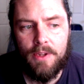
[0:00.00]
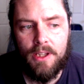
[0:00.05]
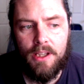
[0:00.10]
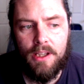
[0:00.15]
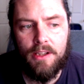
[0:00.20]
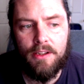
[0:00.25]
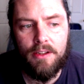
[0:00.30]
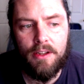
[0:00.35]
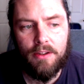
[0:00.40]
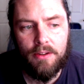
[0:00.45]

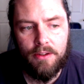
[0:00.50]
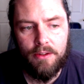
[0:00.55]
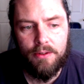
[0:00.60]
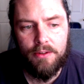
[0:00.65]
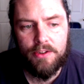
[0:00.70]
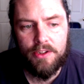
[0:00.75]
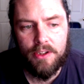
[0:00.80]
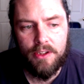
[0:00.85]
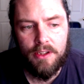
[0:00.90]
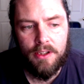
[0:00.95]
In
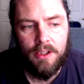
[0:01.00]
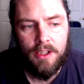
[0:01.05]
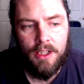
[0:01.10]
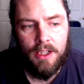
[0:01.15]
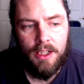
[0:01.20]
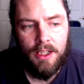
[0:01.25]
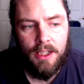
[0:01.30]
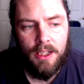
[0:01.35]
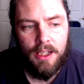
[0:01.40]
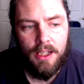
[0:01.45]
conclusion,
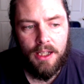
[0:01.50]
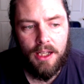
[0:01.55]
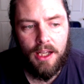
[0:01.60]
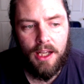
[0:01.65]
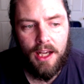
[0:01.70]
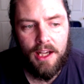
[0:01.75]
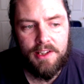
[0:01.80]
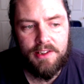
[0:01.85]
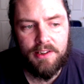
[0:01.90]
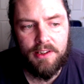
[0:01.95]
I
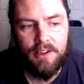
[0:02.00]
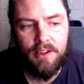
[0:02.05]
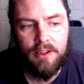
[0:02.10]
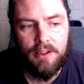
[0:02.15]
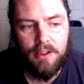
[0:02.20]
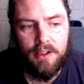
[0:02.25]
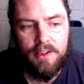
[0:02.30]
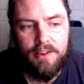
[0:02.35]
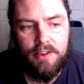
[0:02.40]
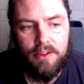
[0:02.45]
ask
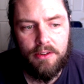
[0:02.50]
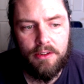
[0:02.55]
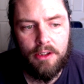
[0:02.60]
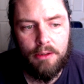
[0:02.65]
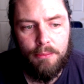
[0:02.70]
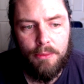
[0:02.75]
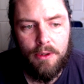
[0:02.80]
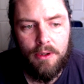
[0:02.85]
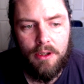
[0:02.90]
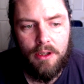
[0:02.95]
ecclesial
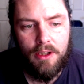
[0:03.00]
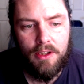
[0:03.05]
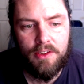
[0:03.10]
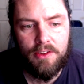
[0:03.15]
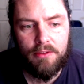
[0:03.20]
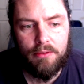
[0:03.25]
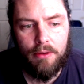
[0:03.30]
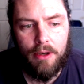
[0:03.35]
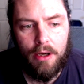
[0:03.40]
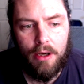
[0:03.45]
communities
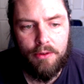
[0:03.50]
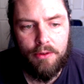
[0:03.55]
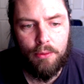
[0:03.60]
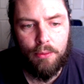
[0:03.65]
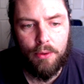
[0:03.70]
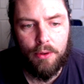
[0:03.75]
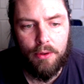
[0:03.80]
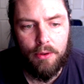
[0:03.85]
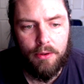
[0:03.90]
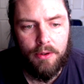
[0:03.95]
throughout the
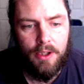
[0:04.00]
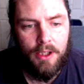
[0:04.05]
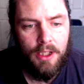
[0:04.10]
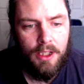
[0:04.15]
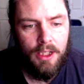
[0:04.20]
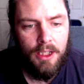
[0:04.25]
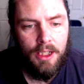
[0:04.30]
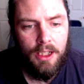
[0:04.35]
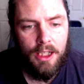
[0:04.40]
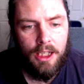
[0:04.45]
world,
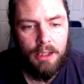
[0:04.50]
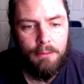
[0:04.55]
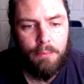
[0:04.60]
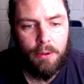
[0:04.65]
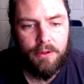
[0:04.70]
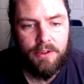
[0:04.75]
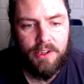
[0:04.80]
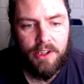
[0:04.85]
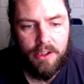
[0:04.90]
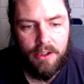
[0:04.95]
and
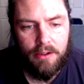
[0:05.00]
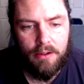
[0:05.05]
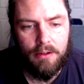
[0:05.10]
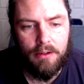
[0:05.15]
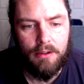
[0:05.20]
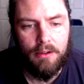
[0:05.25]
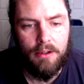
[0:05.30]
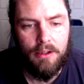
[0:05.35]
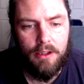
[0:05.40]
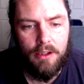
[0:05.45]

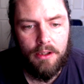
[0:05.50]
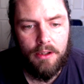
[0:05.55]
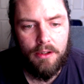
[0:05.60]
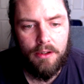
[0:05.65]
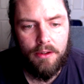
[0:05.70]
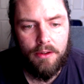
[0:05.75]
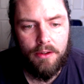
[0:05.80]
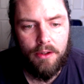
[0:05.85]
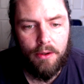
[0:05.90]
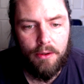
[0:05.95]
particularly
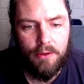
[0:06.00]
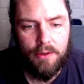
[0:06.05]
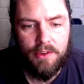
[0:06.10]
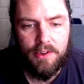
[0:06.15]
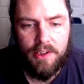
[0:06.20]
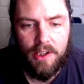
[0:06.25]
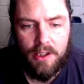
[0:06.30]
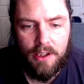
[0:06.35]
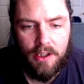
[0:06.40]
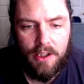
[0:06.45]
those
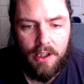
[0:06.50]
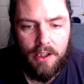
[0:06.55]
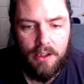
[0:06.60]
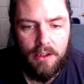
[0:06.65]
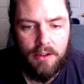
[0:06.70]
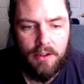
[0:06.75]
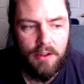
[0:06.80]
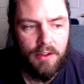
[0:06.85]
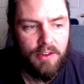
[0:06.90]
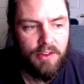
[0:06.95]

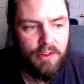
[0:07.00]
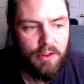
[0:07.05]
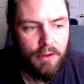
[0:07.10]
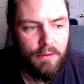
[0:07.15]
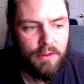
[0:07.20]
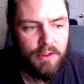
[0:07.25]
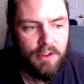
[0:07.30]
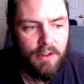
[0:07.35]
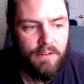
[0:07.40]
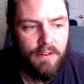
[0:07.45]
dedicated to the
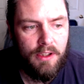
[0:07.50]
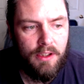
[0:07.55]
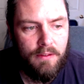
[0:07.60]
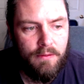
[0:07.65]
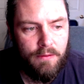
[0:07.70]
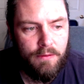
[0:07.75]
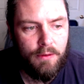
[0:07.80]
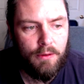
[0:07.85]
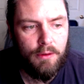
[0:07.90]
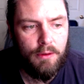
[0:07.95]
service of the
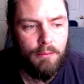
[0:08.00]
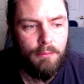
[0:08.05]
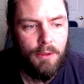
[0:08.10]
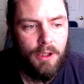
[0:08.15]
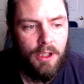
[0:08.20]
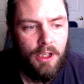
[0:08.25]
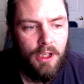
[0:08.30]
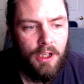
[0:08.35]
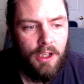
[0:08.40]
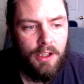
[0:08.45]
infirm,
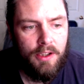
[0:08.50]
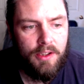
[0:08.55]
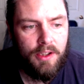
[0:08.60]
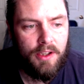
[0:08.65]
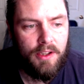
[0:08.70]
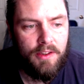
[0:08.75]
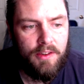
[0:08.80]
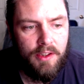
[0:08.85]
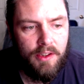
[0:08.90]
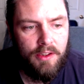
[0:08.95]
to
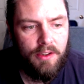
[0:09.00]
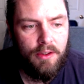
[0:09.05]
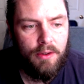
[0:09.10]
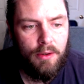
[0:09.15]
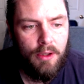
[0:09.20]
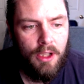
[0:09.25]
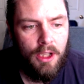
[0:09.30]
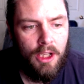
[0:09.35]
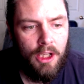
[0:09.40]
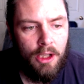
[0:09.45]
continue,
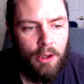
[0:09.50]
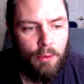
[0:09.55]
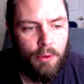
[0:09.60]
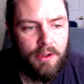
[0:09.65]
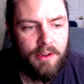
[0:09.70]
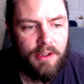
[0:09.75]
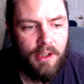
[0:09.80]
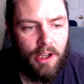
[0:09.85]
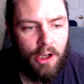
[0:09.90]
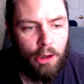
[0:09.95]
with
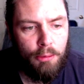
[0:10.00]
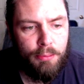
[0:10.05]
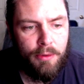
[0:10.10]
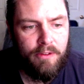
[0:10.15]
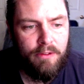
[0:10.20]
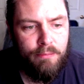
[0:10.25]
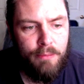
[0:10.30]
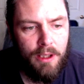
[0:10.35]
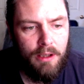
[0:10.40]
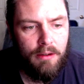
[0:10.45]
the help of
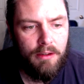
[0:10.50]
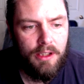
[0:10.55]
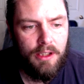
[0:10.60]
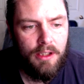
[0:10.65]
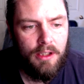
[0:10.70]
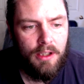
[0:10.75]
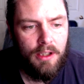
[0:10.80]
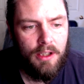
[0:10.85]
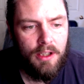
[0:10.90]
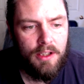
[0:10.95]
Mary,
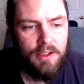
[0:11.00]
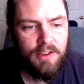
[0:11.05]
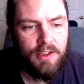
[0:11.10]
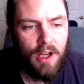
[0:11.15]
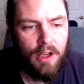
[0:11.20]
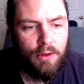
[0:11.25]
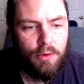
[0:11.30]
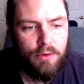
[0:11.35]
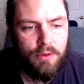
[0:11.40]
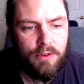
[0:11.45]

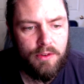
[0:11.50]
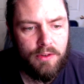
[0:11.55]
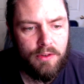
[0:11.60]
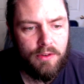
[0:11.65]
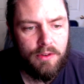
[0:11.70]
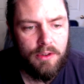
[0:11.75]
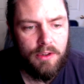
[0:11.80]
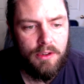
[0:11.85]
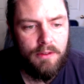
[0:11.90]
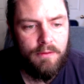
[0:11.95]

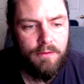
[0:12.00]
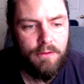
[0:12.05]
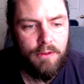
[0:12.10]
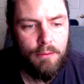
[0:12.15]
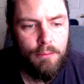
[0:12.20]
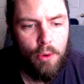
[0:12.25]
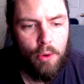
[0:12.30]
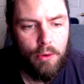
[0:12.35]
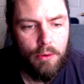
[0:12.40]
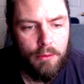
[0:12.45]
Salus
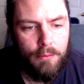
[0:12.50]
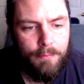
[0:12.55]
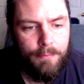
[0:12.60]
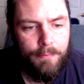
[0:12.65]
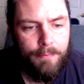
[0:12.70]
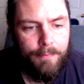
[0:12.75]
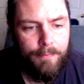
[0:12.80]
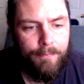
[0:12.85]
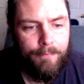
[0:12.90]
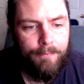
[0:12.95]
Infirmorum,
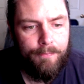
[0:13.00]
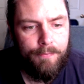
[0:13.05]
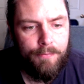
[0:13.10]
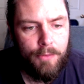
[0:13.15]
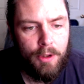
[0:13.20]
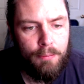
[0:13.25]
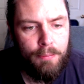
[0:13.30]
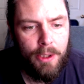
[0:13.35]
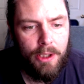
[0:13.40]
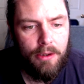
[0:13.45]

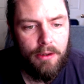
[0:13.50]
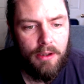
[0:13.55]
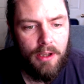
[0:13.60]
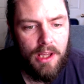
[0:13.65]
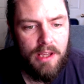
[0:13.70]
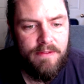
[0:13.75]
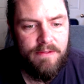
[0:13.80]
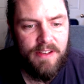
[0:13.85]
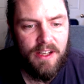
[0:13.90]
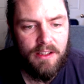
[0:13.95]
to bear
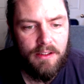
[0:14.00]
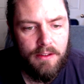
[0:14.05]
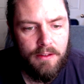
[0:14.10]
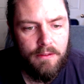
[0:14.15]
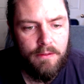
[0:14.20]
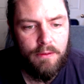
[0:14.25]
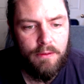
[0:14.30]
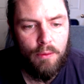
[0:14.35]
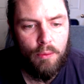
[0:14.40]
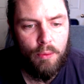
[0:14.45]
effective
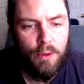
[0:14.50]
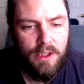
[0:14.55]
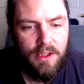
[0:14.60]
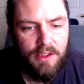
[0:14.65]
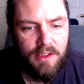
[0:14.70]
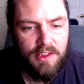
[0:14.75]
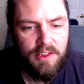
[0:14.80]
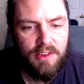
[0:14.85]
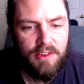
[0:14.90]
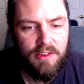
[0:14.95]

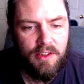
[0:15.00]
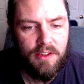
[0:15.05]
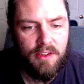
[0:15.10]
witness to